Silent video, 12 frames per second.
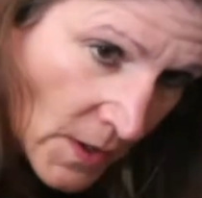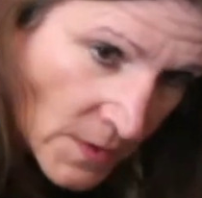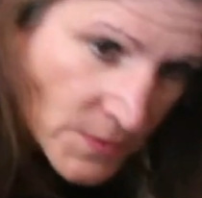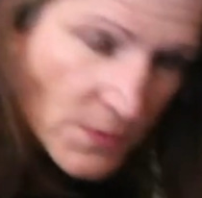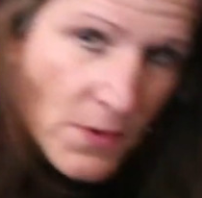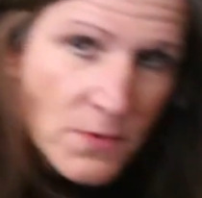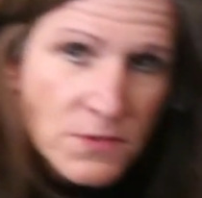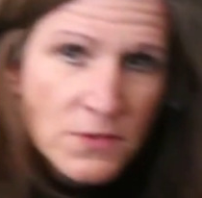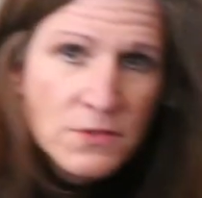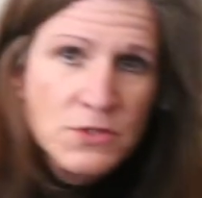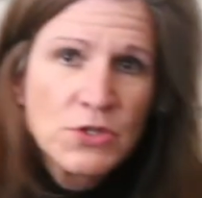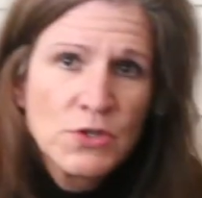So those are
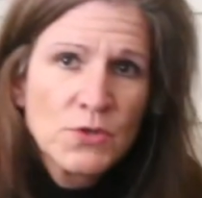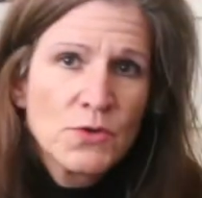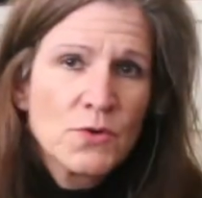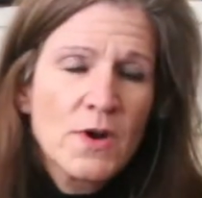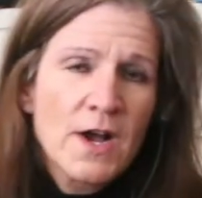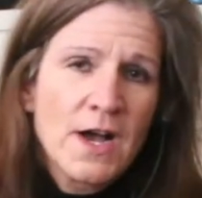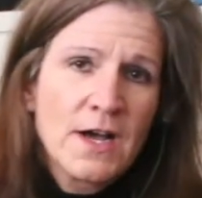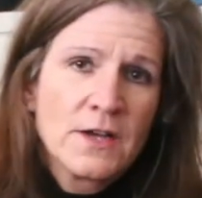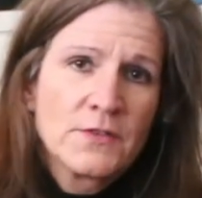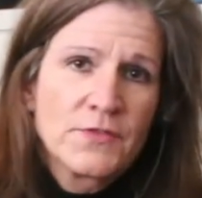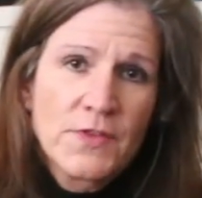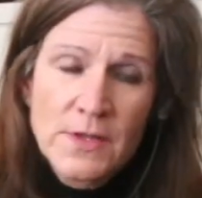two
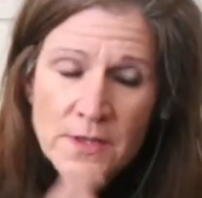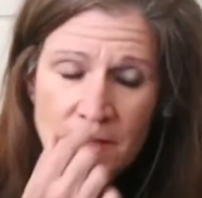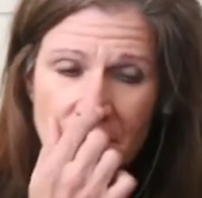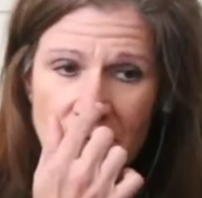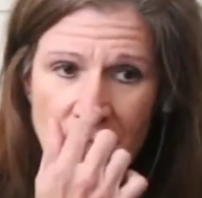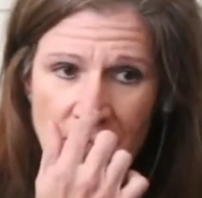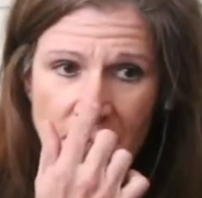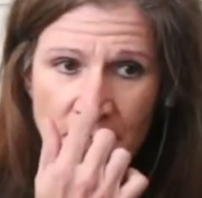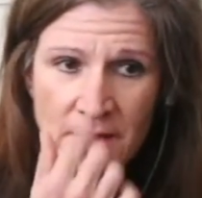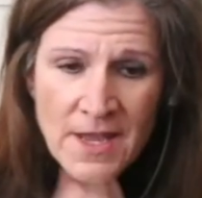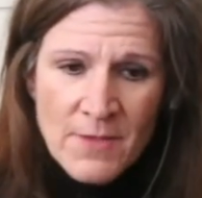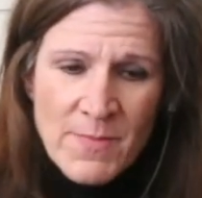of
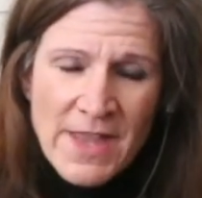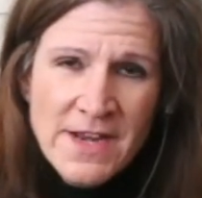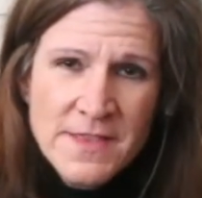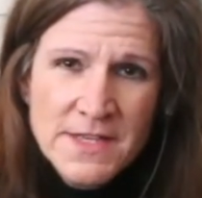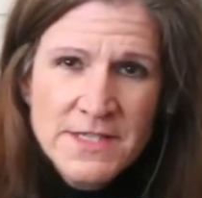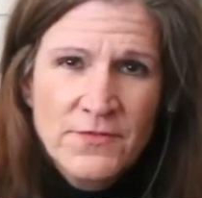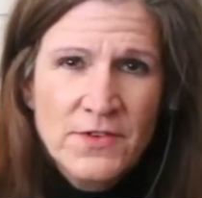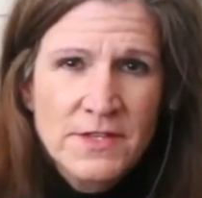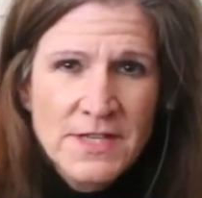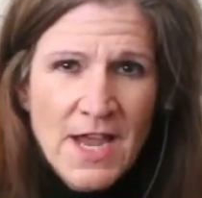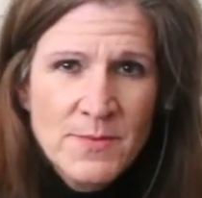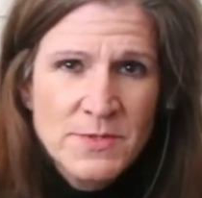many of the different
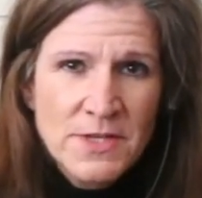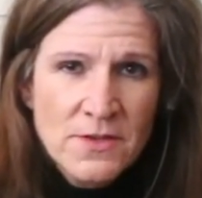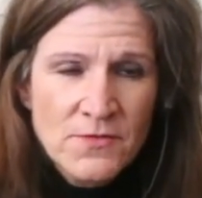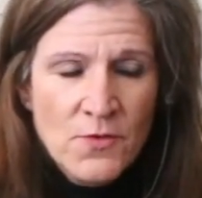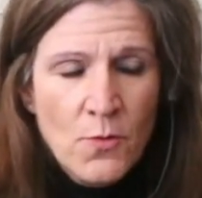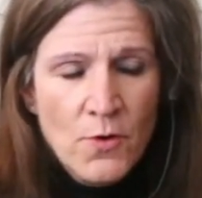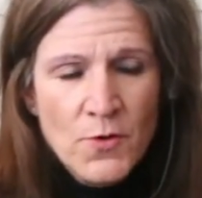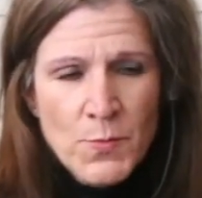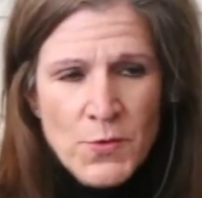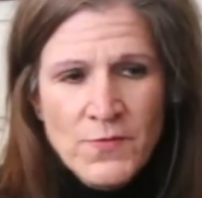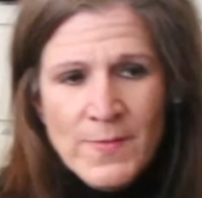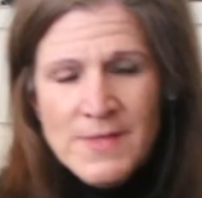types of core
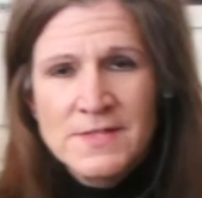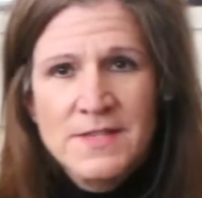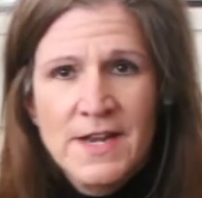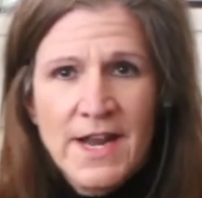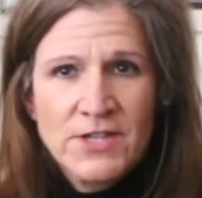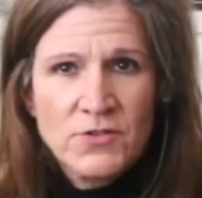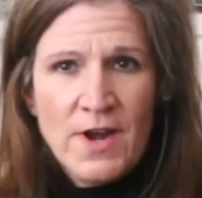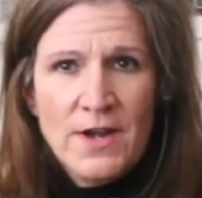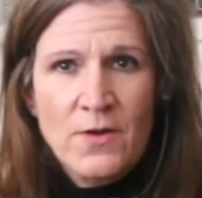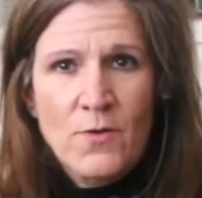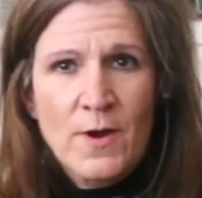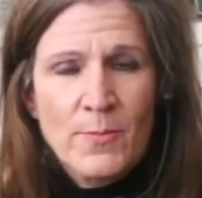movements that I try to
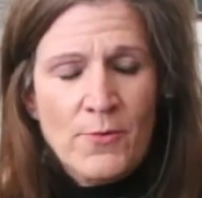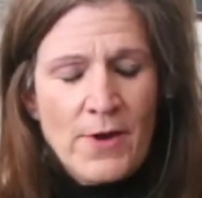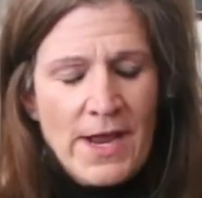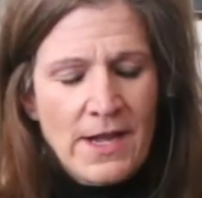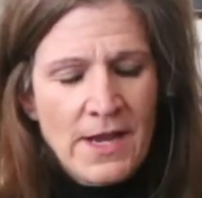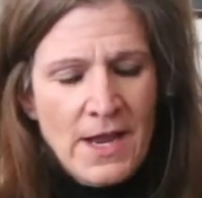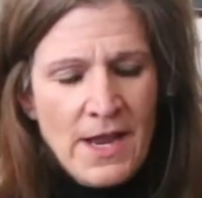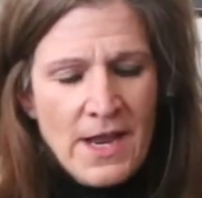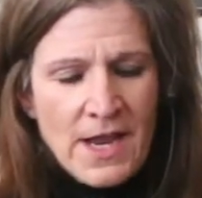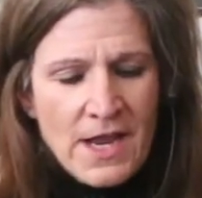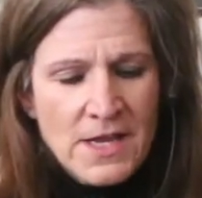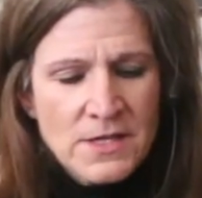incorporate
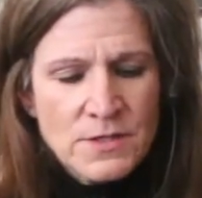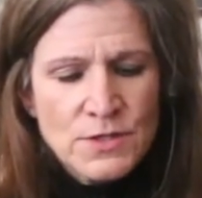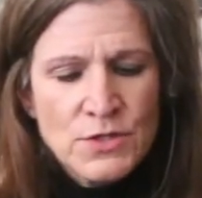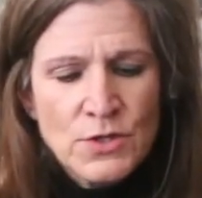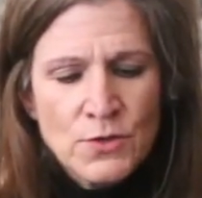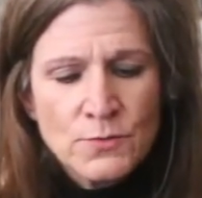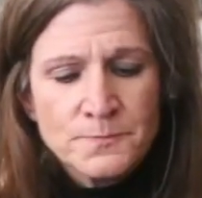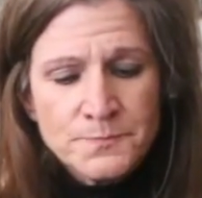into